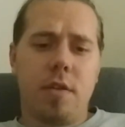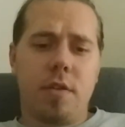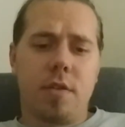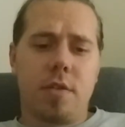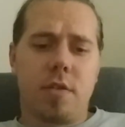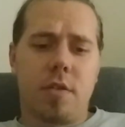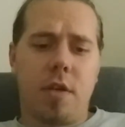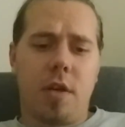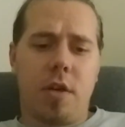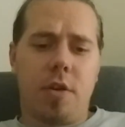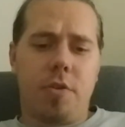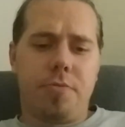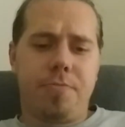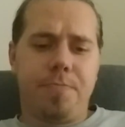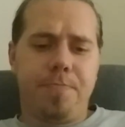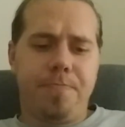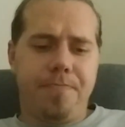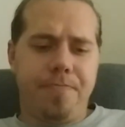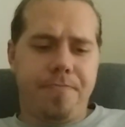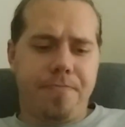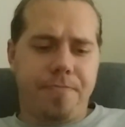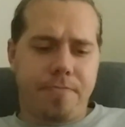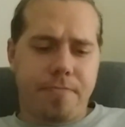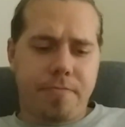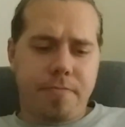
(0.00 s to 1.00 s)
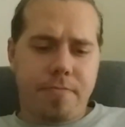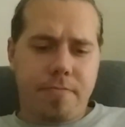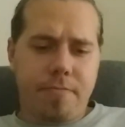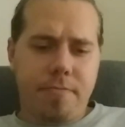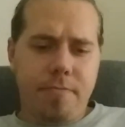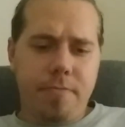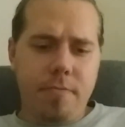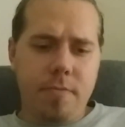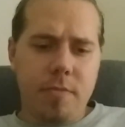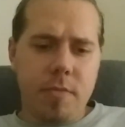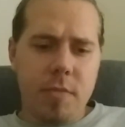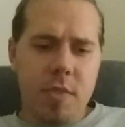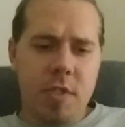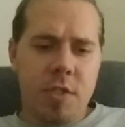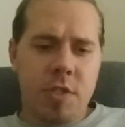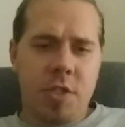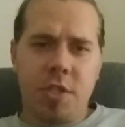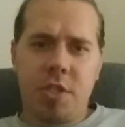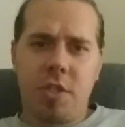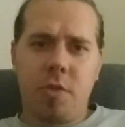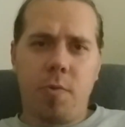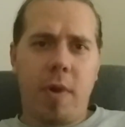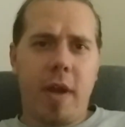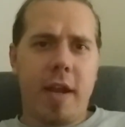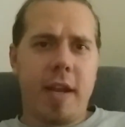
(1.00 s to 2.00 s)
So
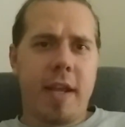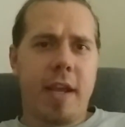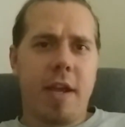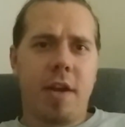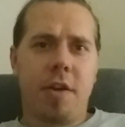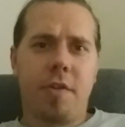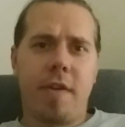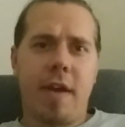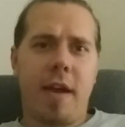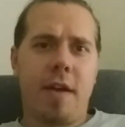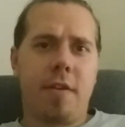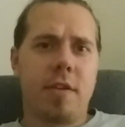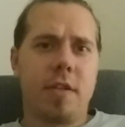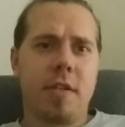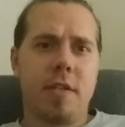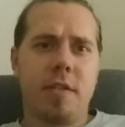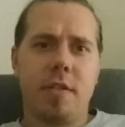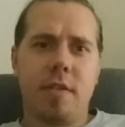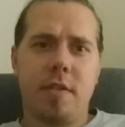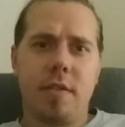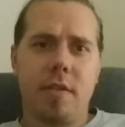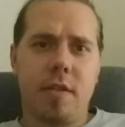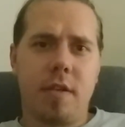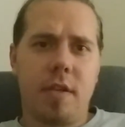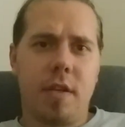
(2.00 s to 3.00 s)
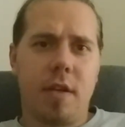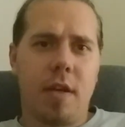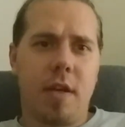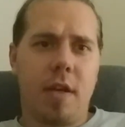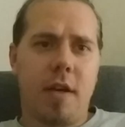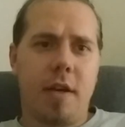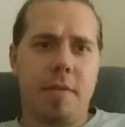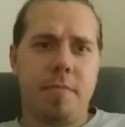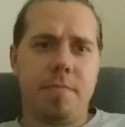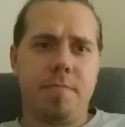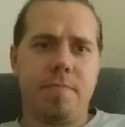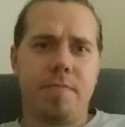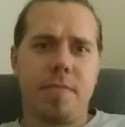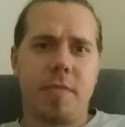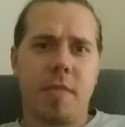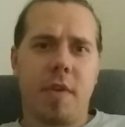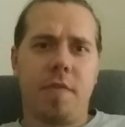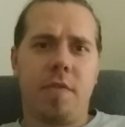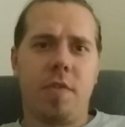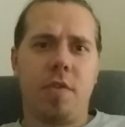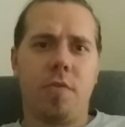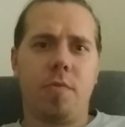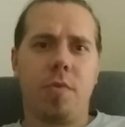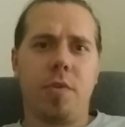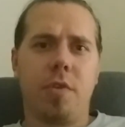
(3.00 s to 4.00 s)
just a way to get around it
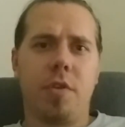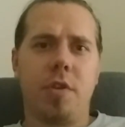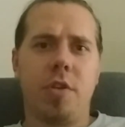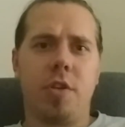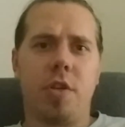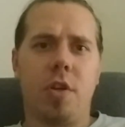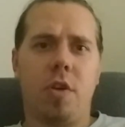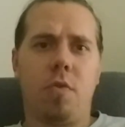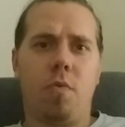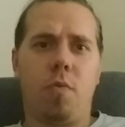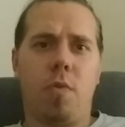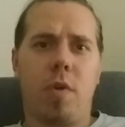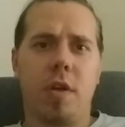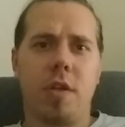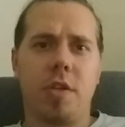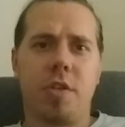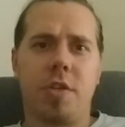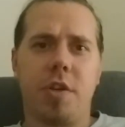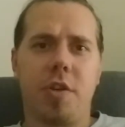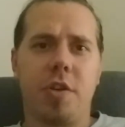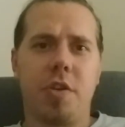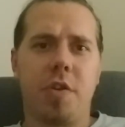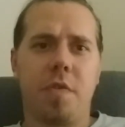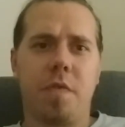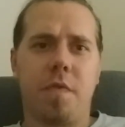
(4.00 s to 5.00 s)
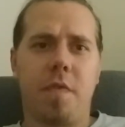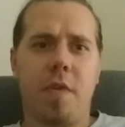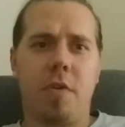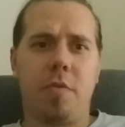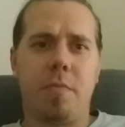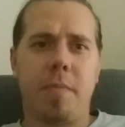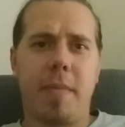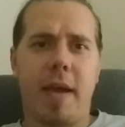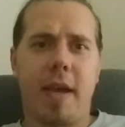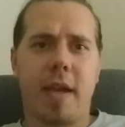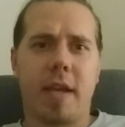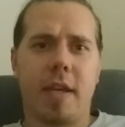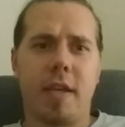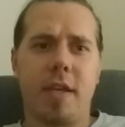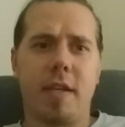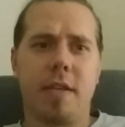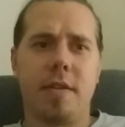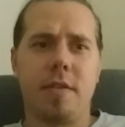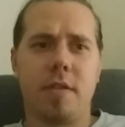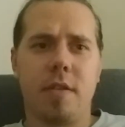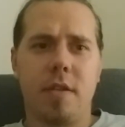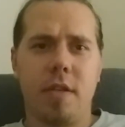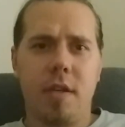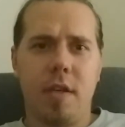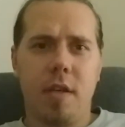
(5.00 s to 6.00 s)
if you really don't want to turn your phone back
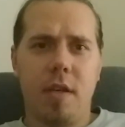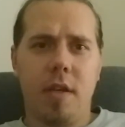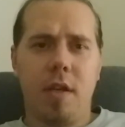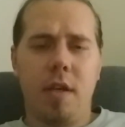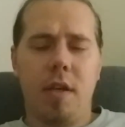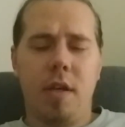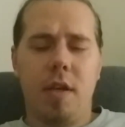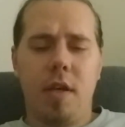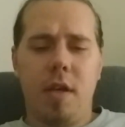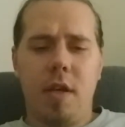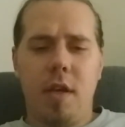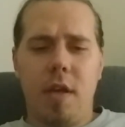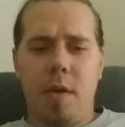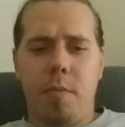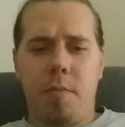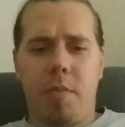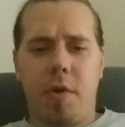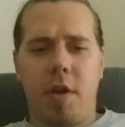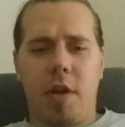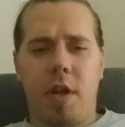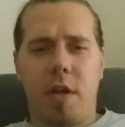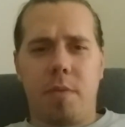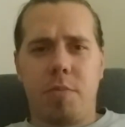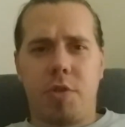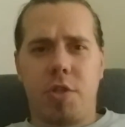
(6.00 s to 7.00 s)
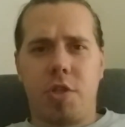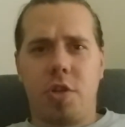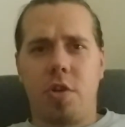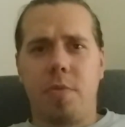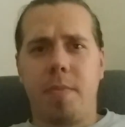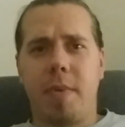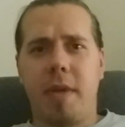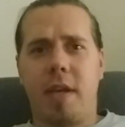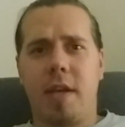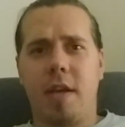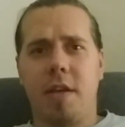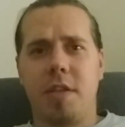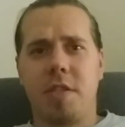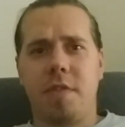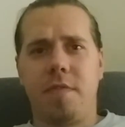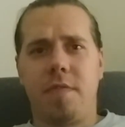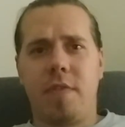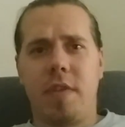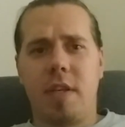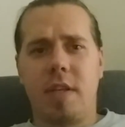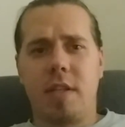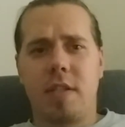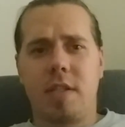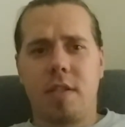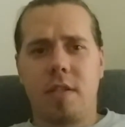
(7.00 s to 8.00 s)
in. But I'm sure because of
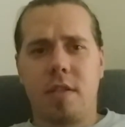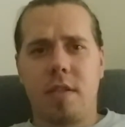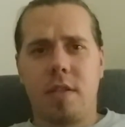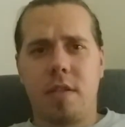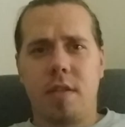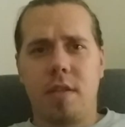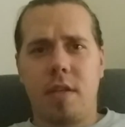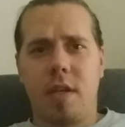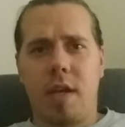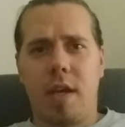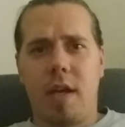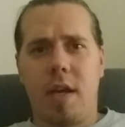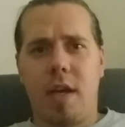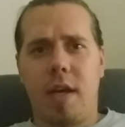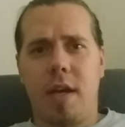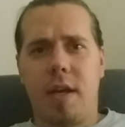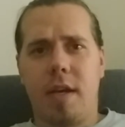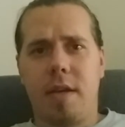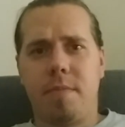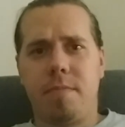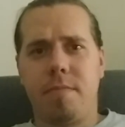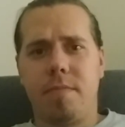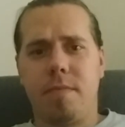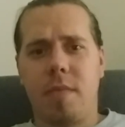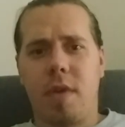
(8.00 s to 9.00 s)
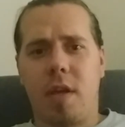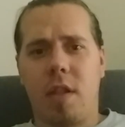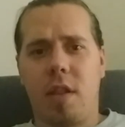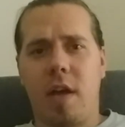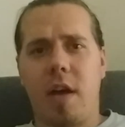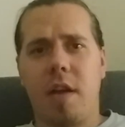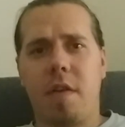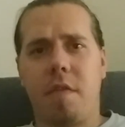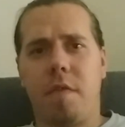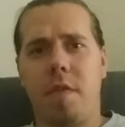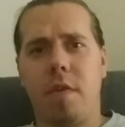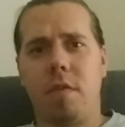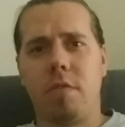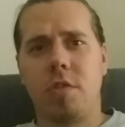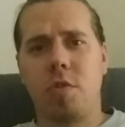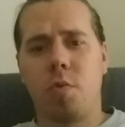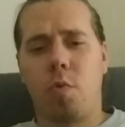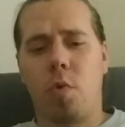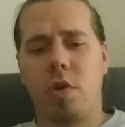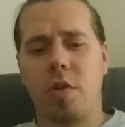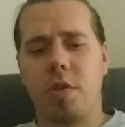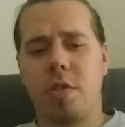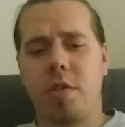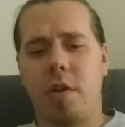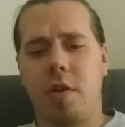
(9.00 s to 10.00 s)
this, a lot of phones
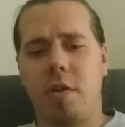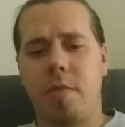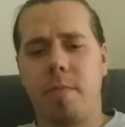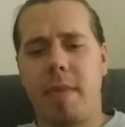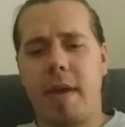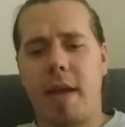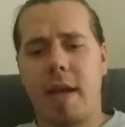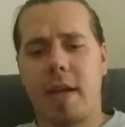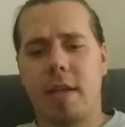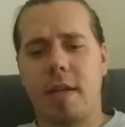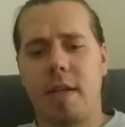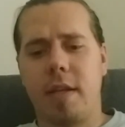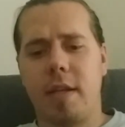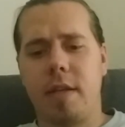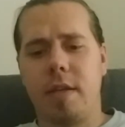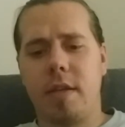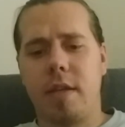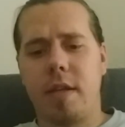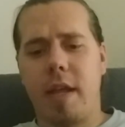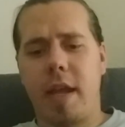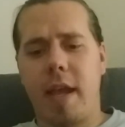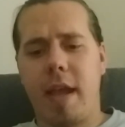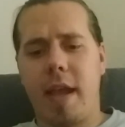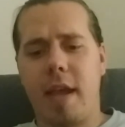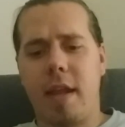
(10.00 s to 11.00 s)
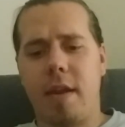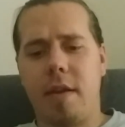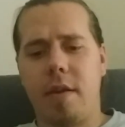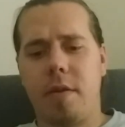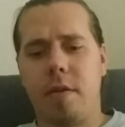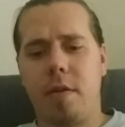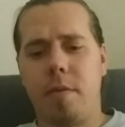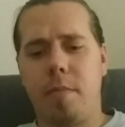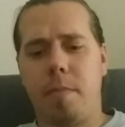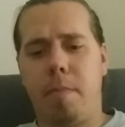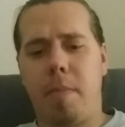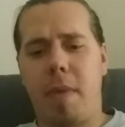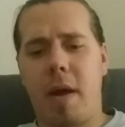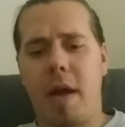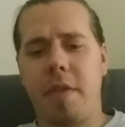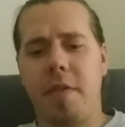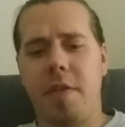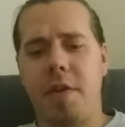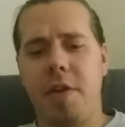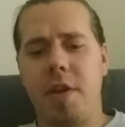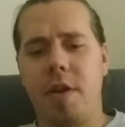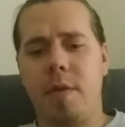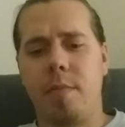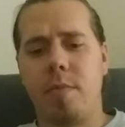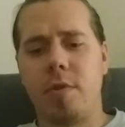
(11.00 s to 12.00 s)
were turned back in, and by the
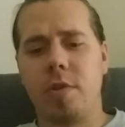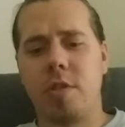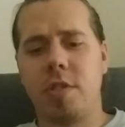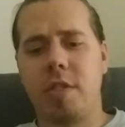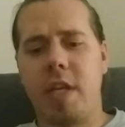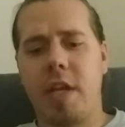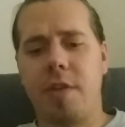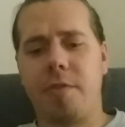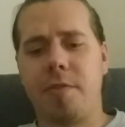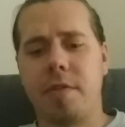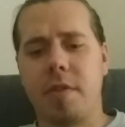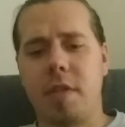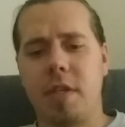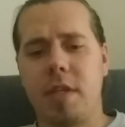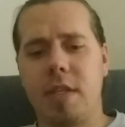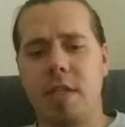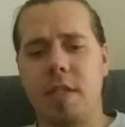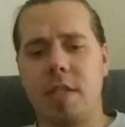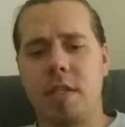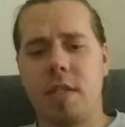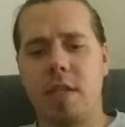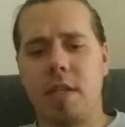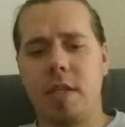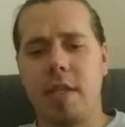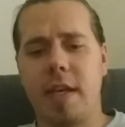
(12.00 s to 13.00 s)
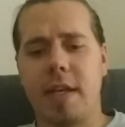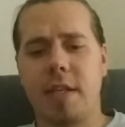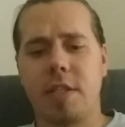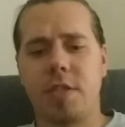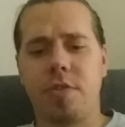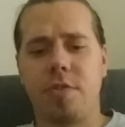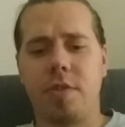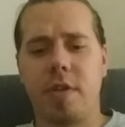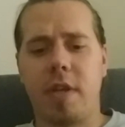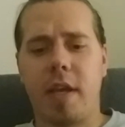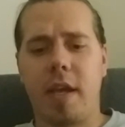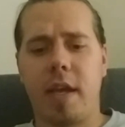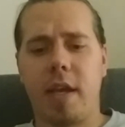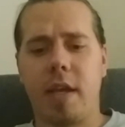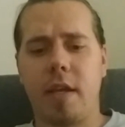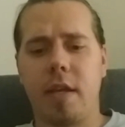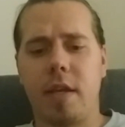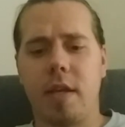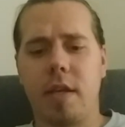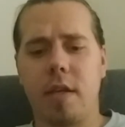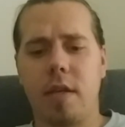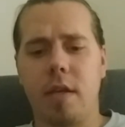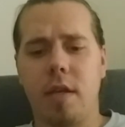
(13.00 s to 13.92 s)
numbers they released yesterday,